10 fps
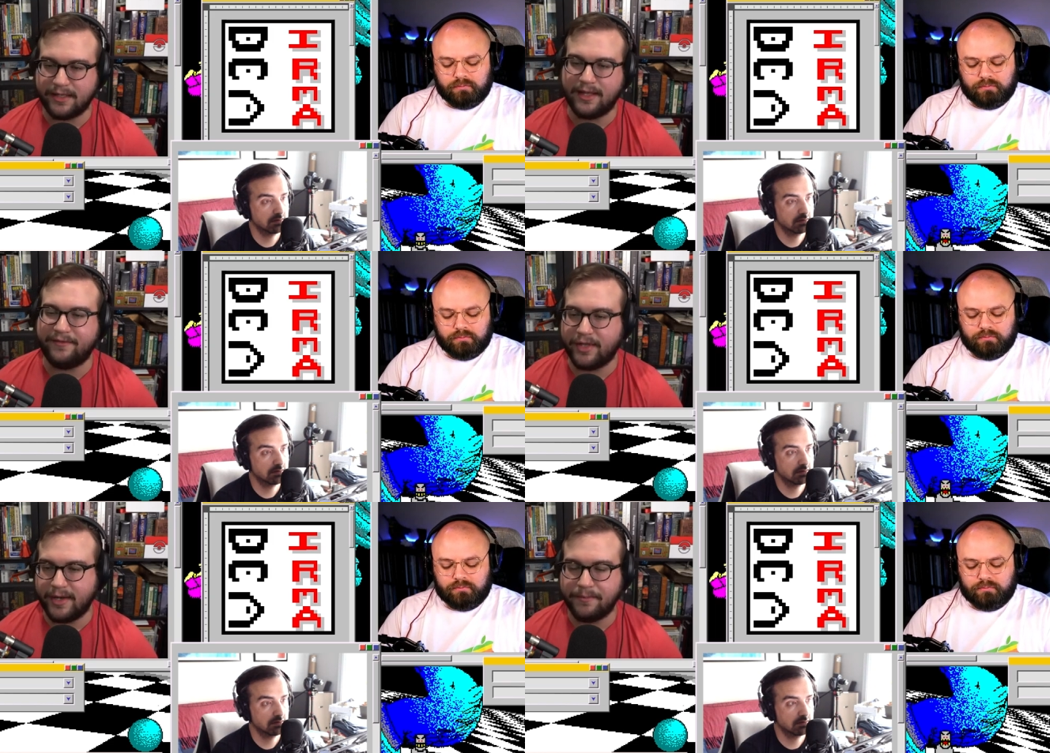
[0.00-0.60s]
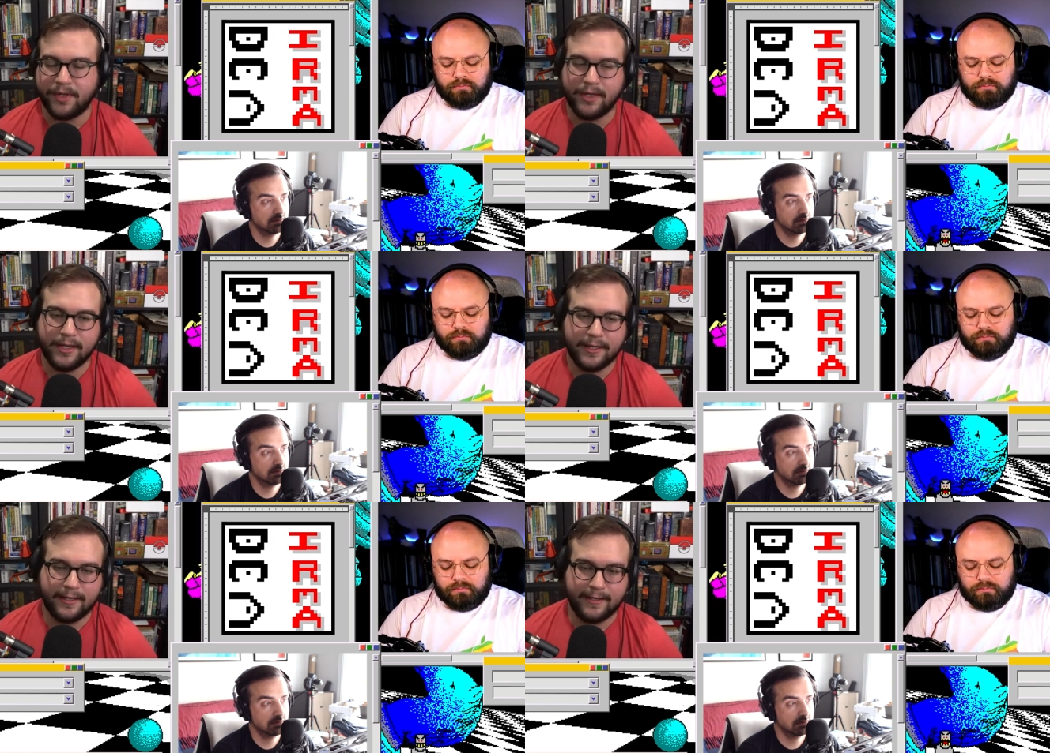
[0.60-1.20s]
Speaker 1: level up.
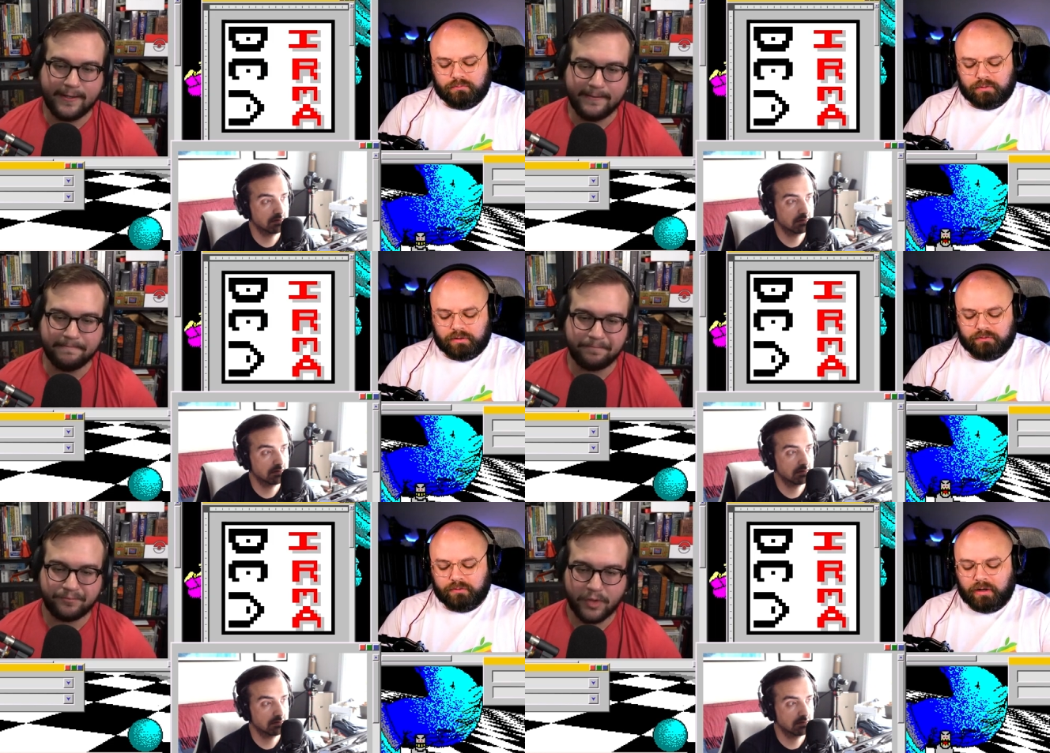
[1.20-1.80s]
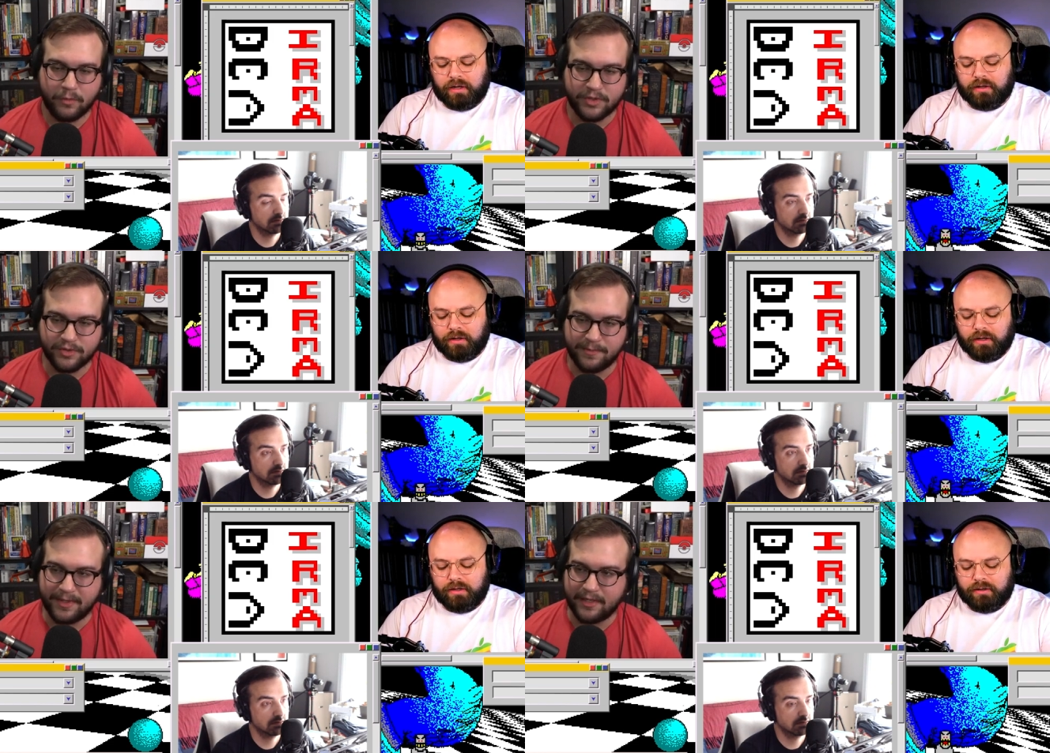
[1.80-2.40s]
Um, Wait, which was so
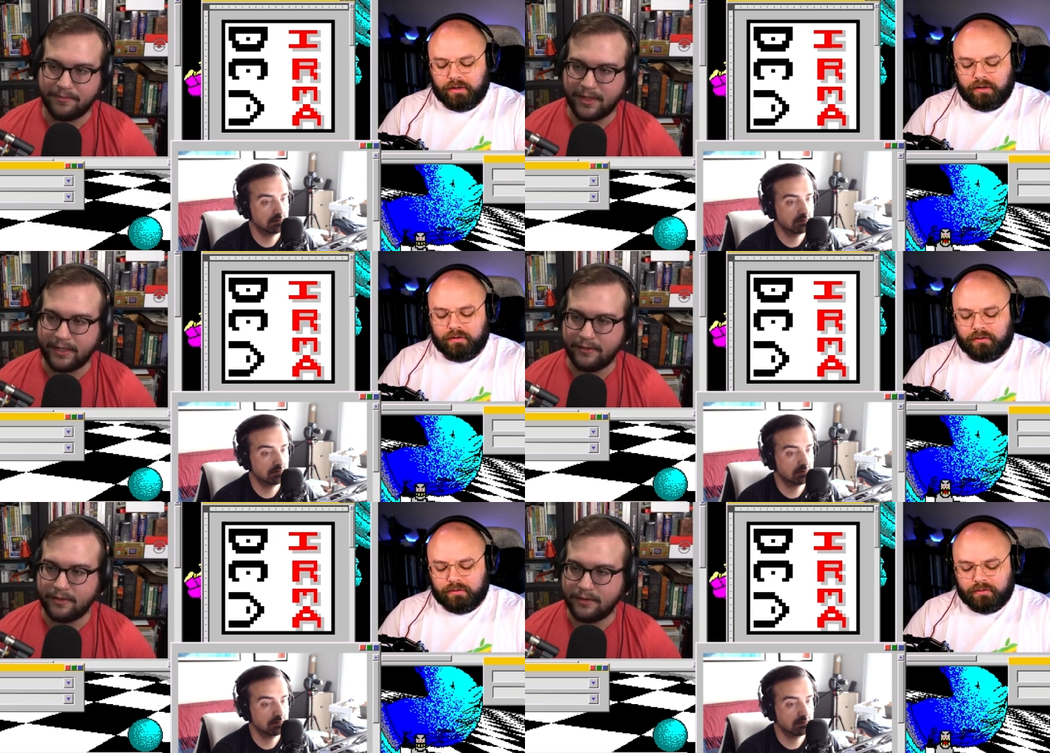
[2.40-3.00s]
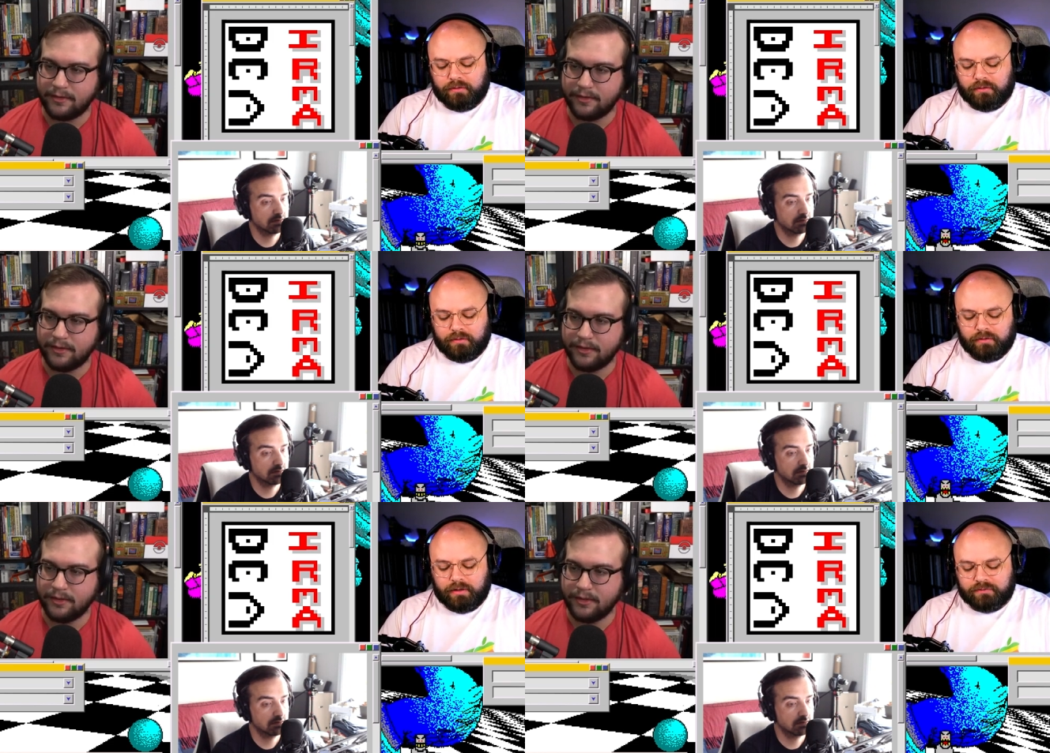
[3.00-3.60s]
a big I, I,
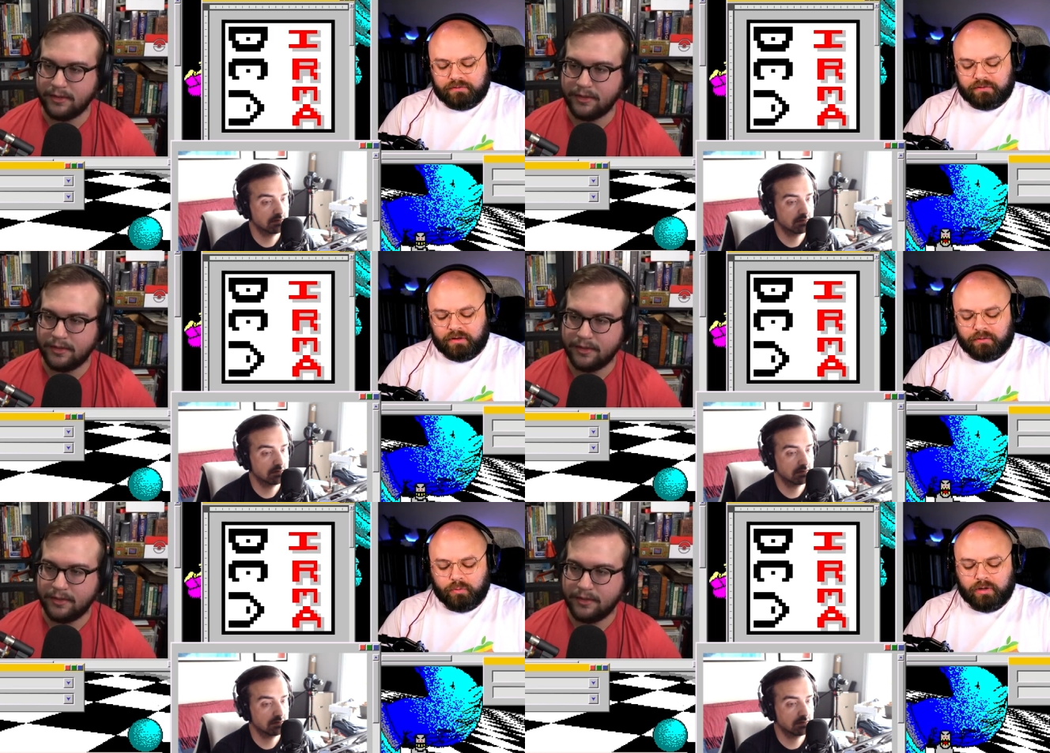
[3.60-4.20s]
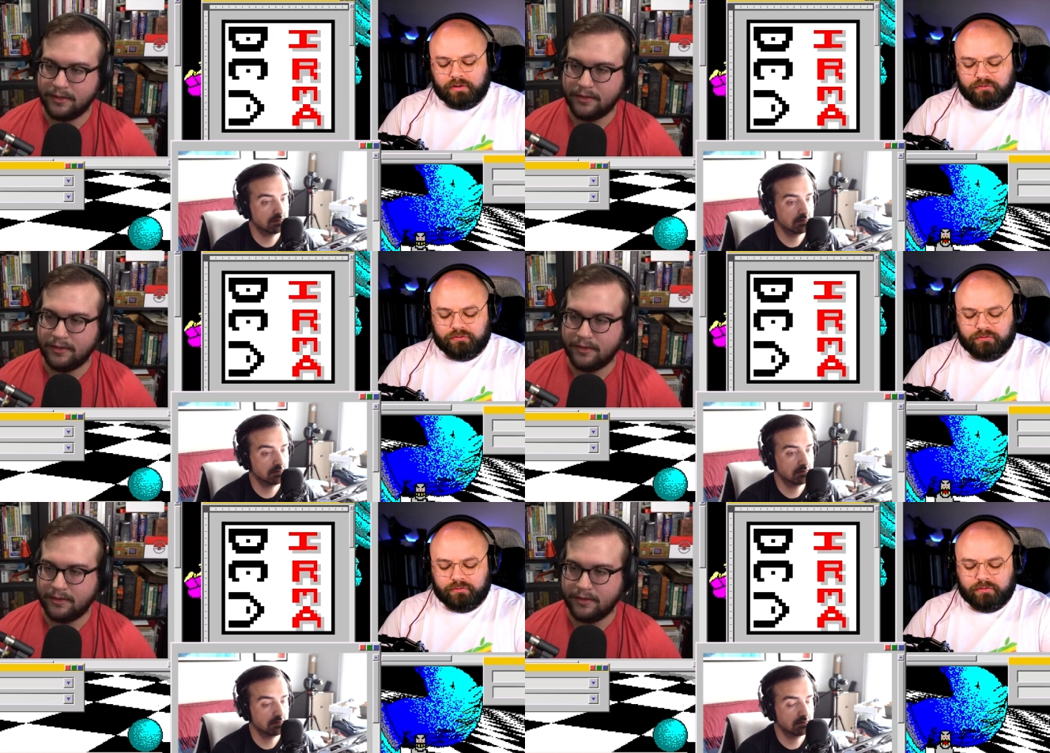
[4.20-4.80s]
Speaker 2: I did not
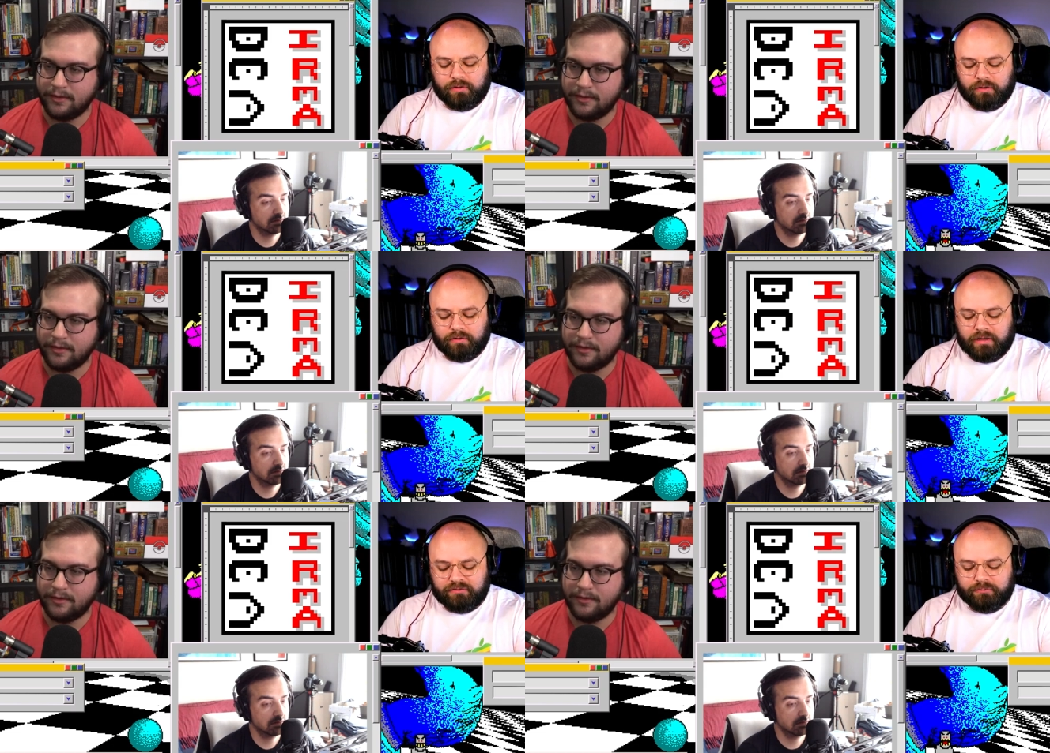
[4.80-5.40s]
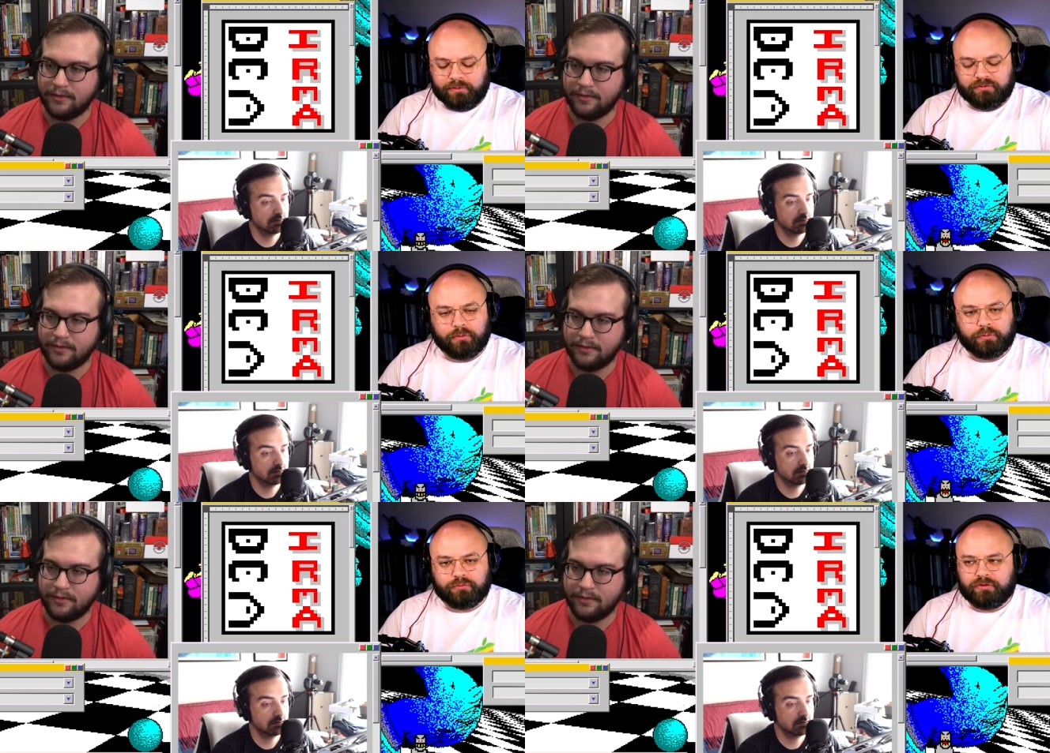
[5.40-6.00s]
watch uh,
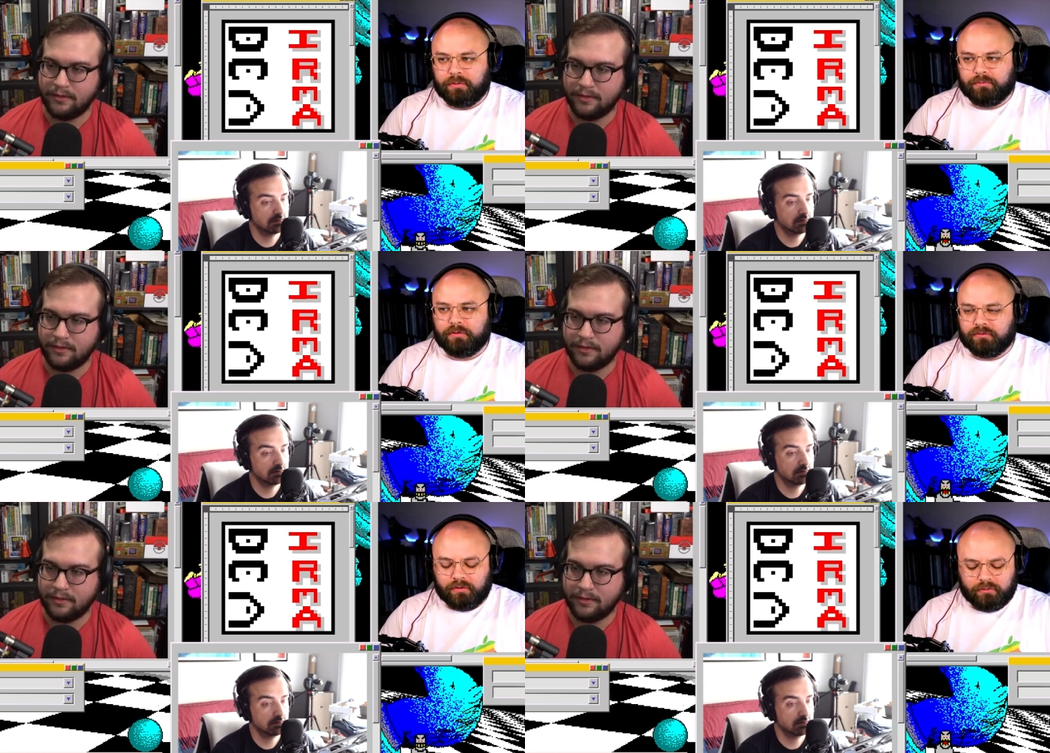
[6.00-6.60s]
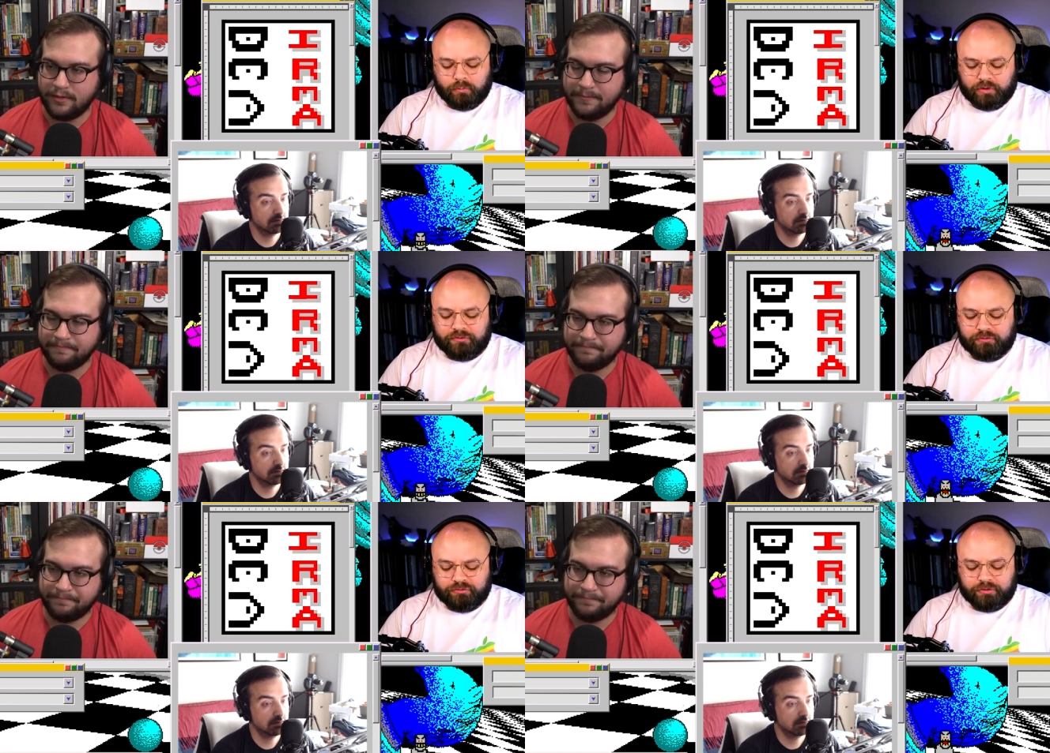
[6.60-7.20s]
last week's local chat because I
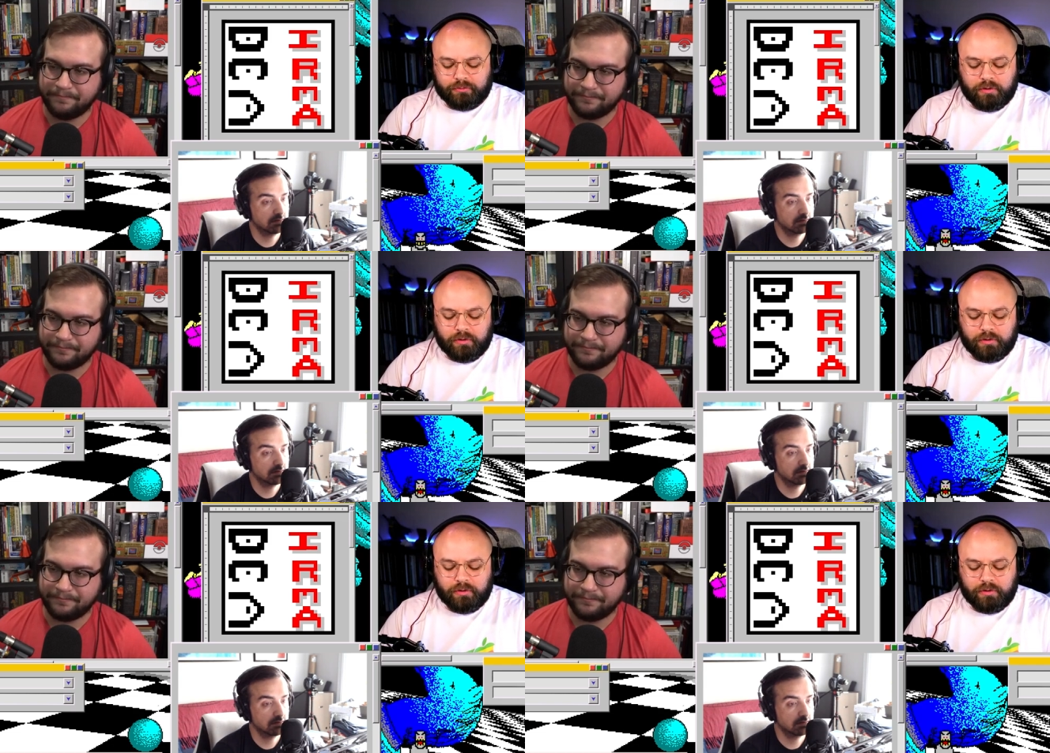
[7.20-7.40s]
don't watch this